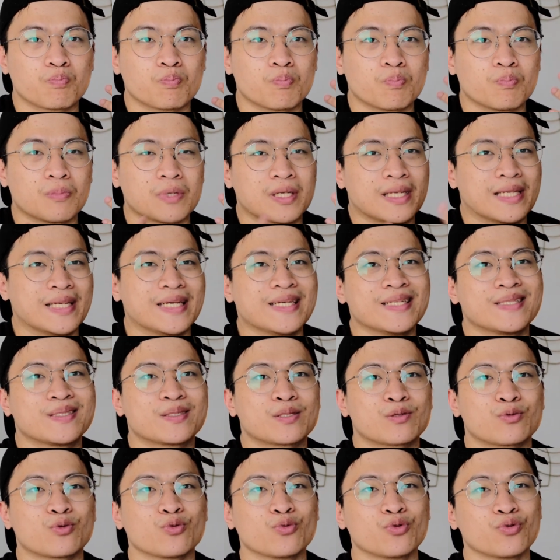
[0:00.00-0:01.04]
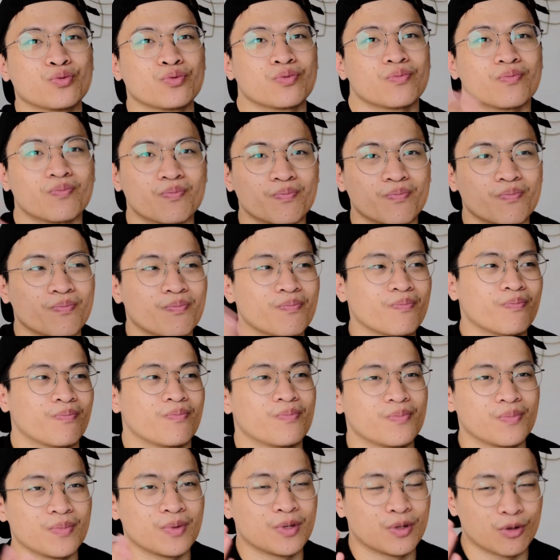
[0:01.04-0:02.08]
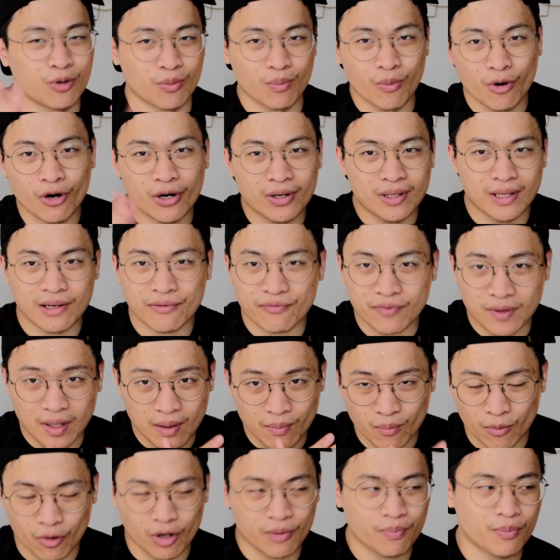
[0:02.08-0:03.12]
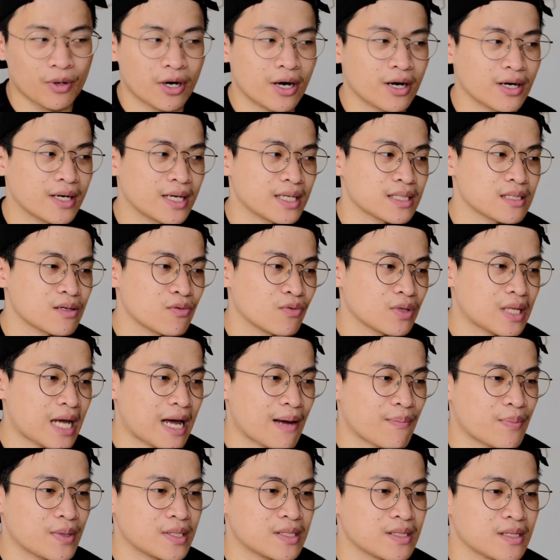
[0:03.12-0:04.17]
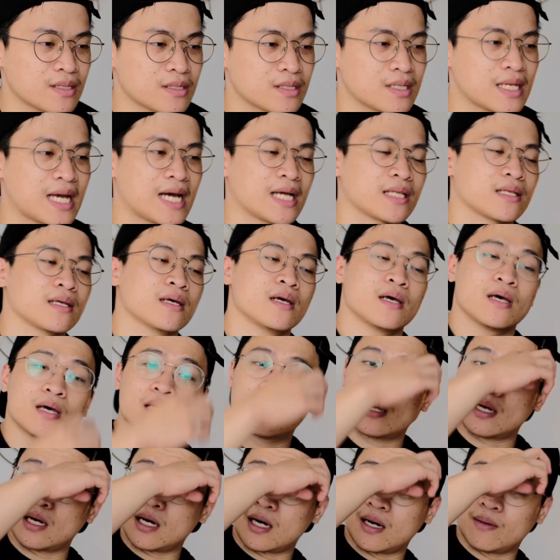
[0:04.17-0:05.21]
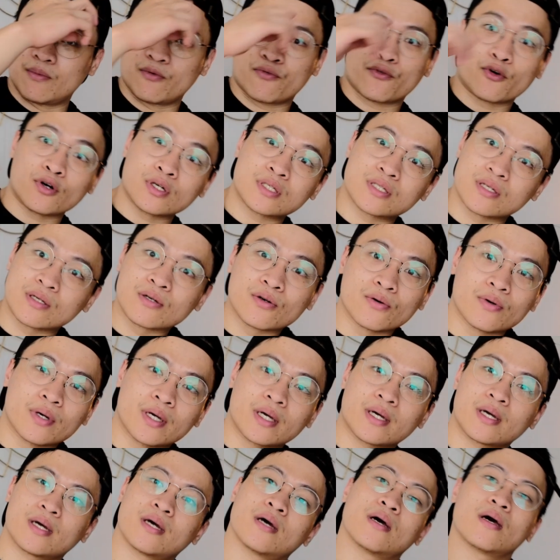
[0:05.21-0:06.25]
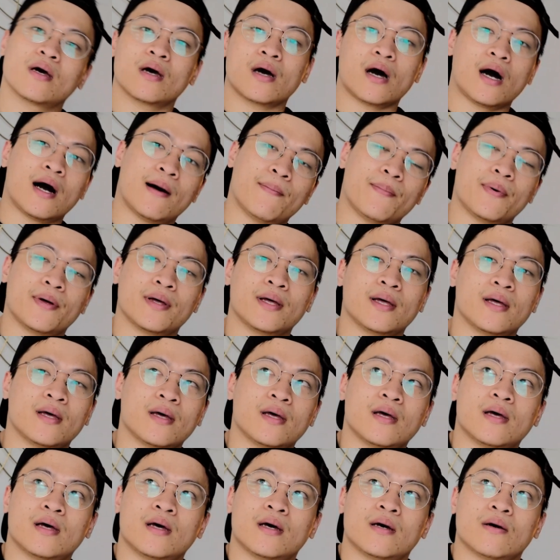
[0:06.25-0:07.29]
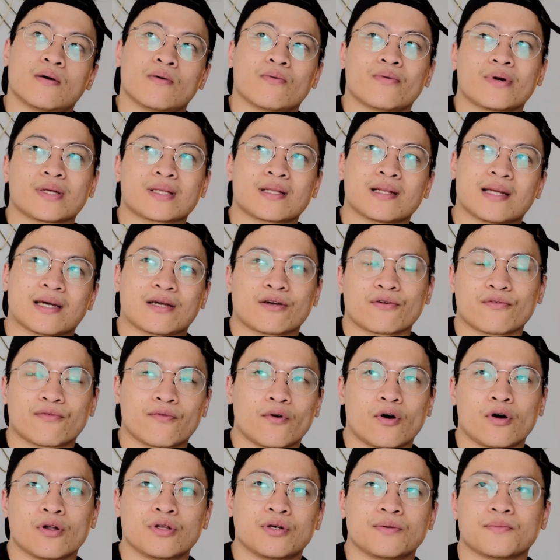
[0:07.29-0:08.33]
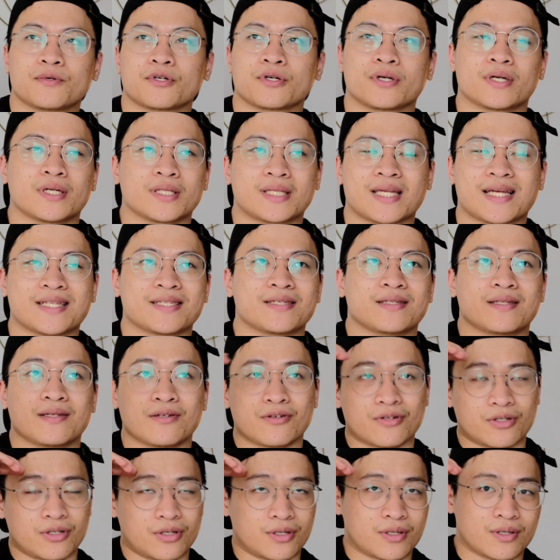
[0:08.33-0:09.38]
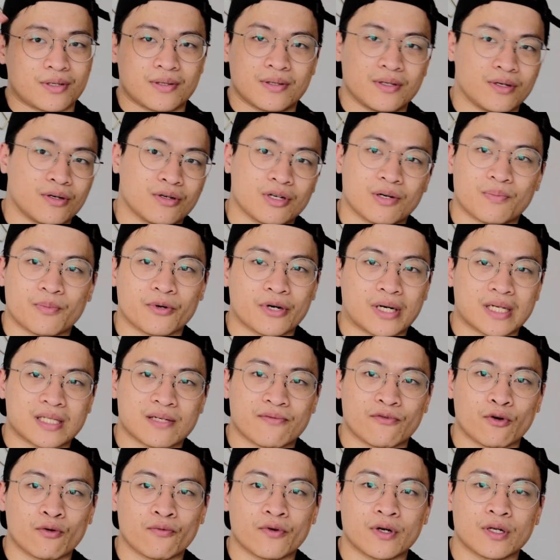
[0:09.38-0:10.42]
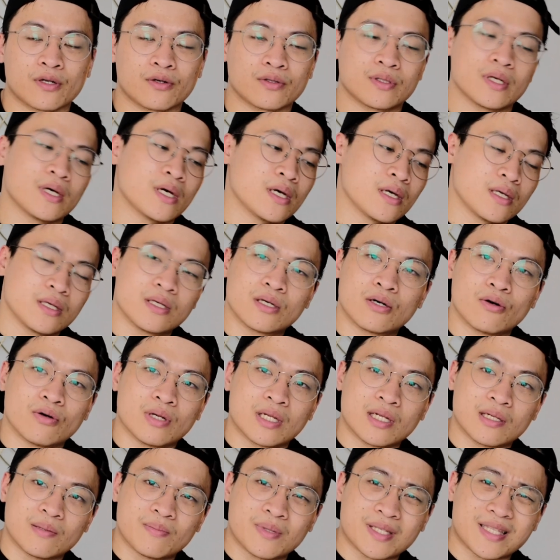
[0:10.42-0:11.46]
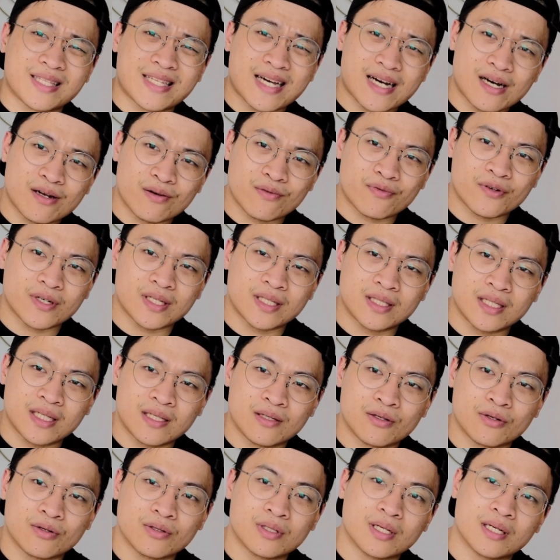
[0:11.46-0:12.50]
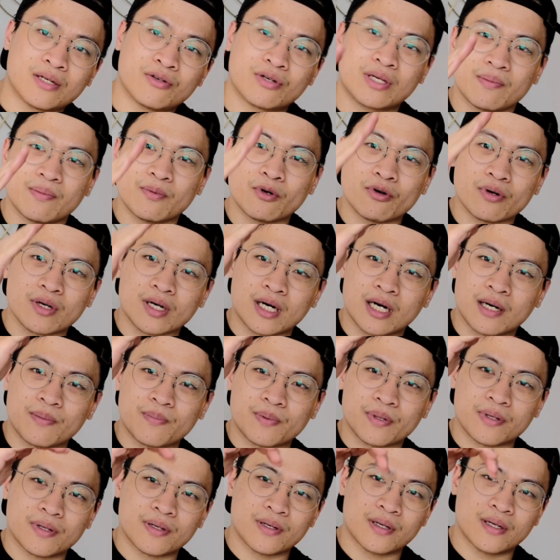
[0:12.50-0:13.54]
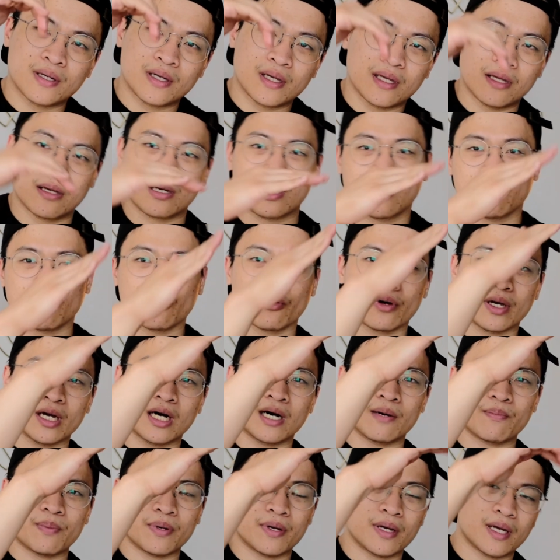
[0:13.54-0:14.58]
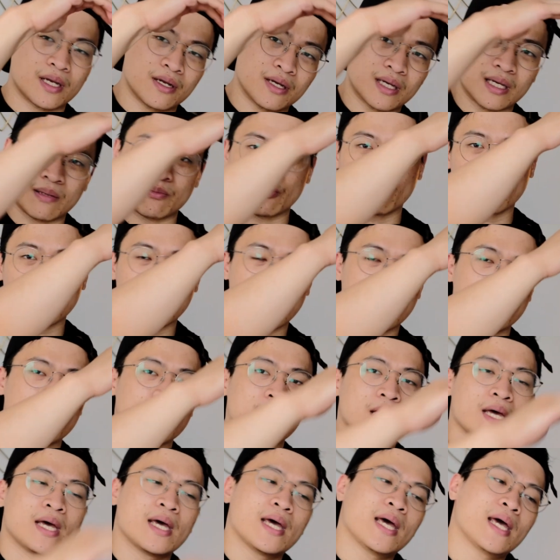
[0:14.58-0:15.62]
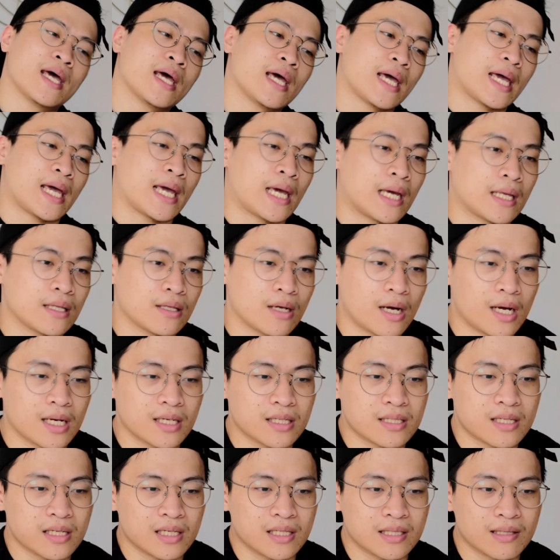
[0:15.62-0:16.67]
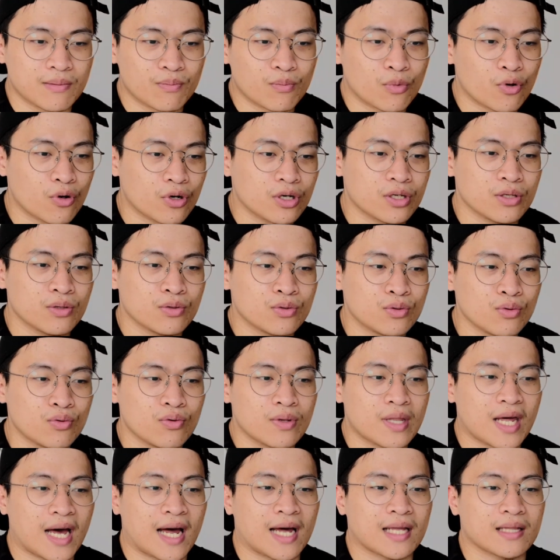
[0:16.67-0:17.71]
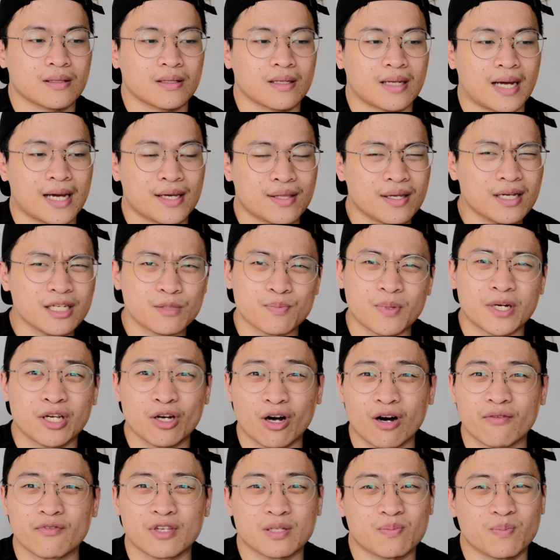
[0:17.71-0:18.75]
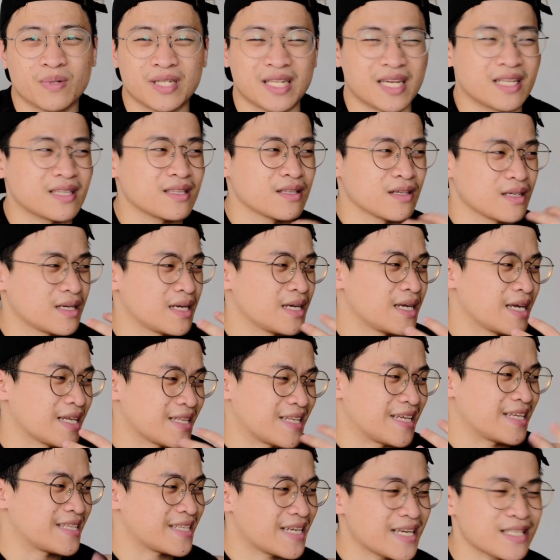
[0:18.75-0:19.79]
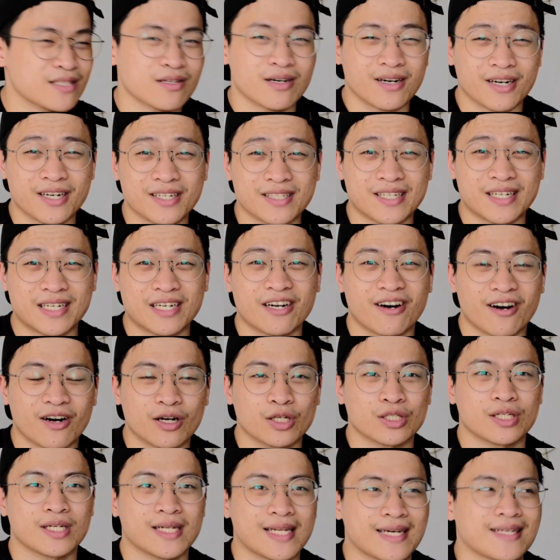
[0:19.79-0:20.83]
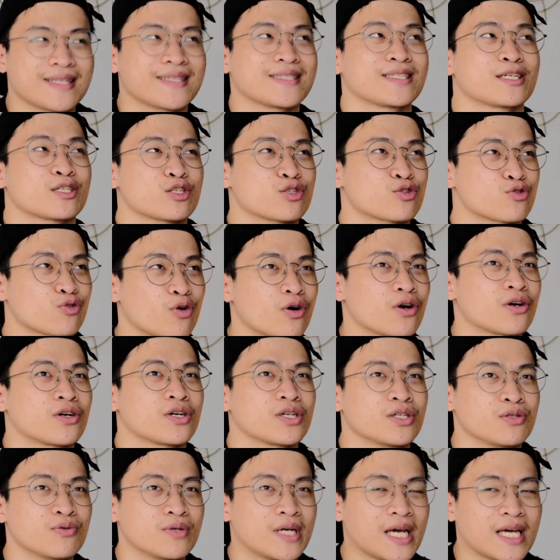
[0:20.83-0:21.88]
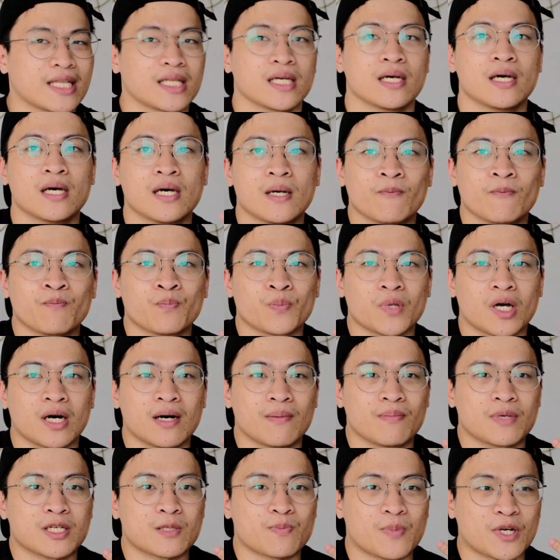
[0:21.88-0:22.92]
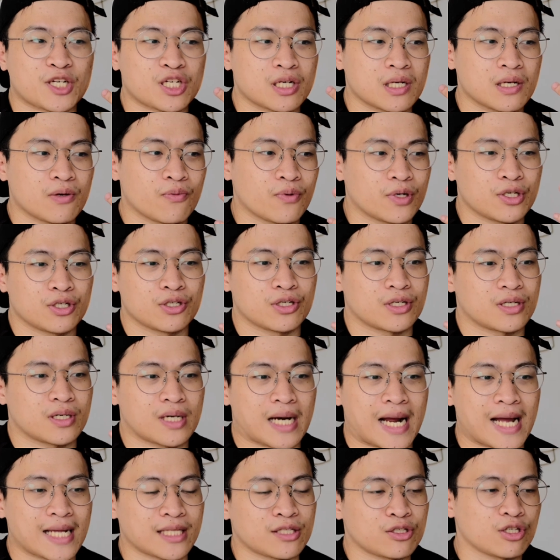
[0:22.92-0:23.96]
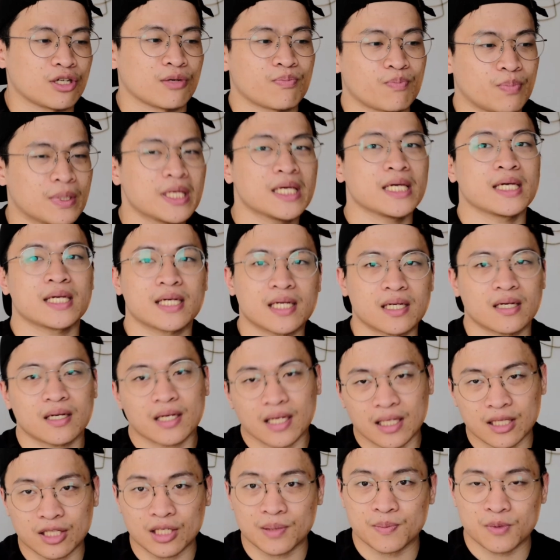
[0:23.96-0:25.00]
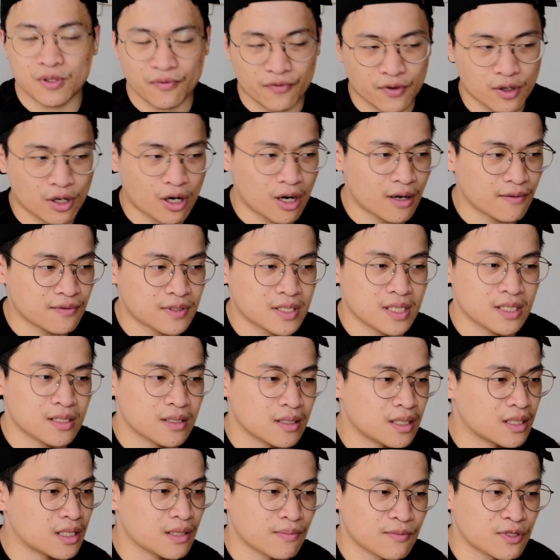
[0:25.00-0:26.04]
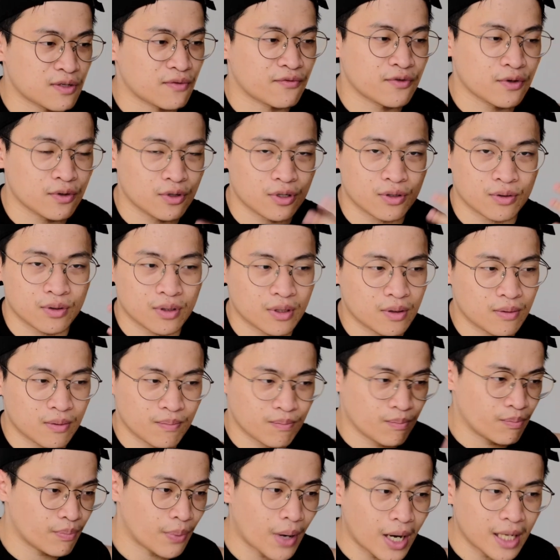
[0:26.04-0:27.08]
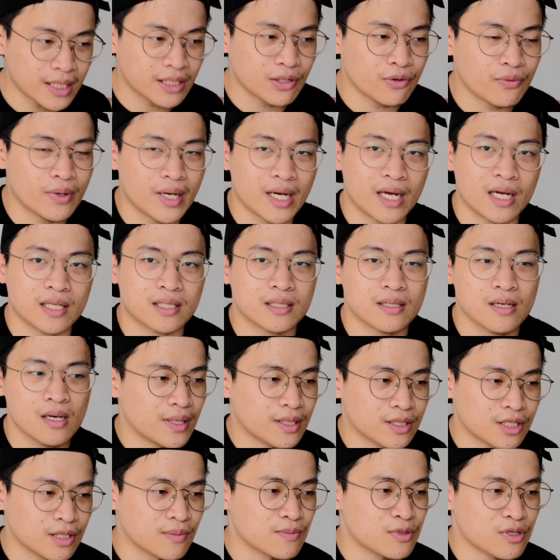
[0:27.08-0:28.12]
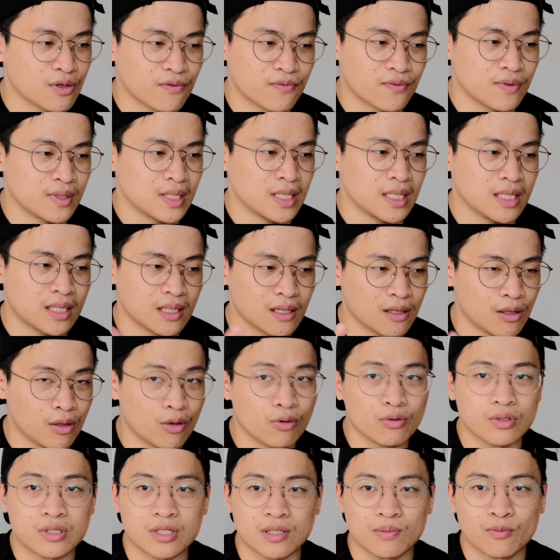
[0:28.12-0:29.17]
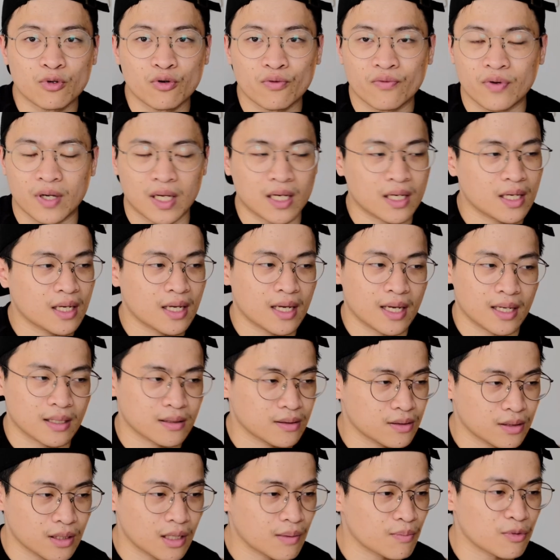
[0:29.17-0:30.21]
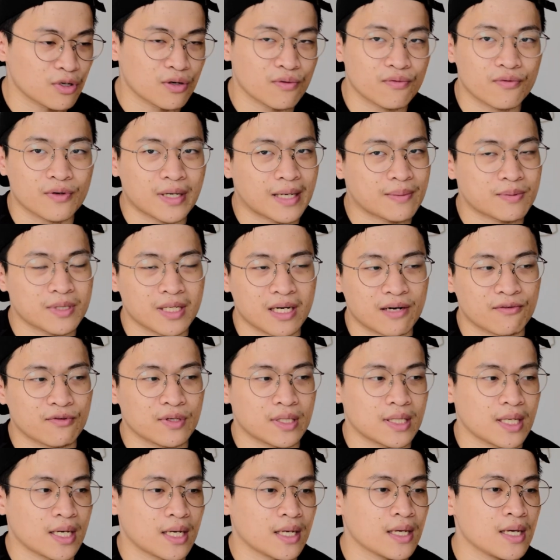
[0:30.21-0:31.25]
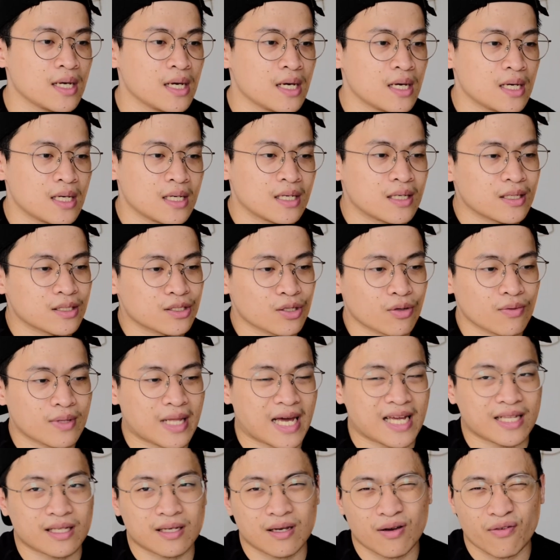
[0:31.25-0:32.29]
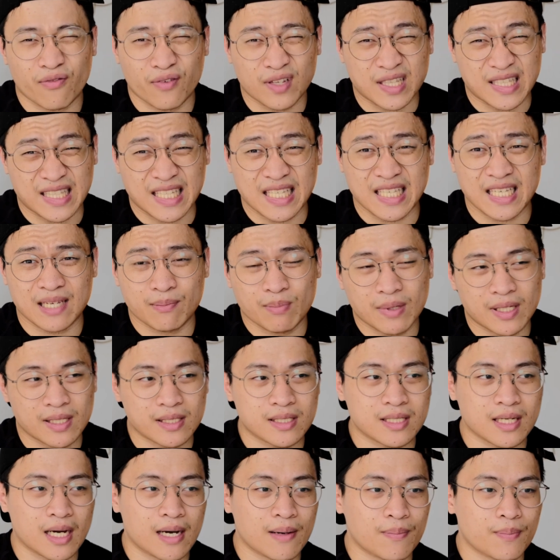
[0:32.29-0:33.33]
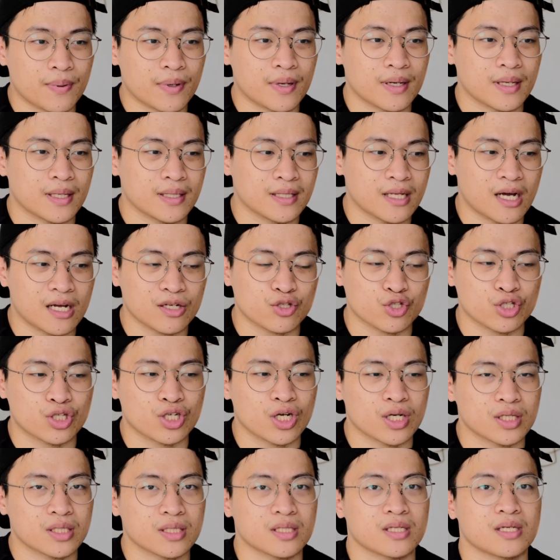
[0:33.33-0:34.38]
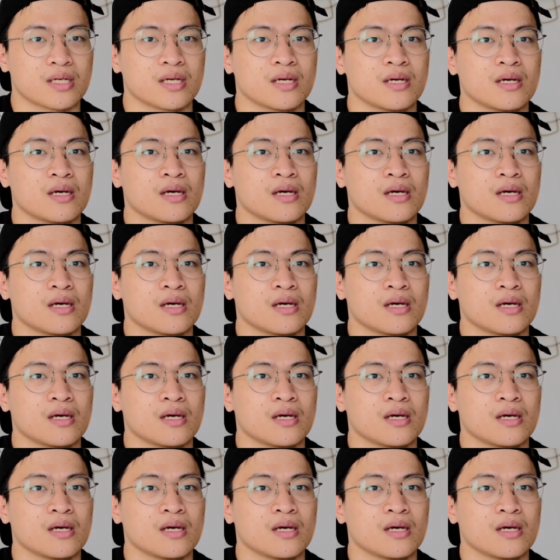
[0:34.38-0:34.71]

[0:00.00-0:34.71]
leads to, more lifting, more progress. And what happens is that, of course, you're going up with like your volume or your intensity or your, you know, your progressive overload. You go a little bit down for your deload, and you going up, you keep going up, and you keep going up. And honestly, the more you do that, I think it's pretty obvious, but it gets harder and harder, like the stronger you get, especially when you're at your peak in terms of your off season, in terms of your body weight, in terms of the loads you're moving and number of reps and everything. So that fatigue builds up, not just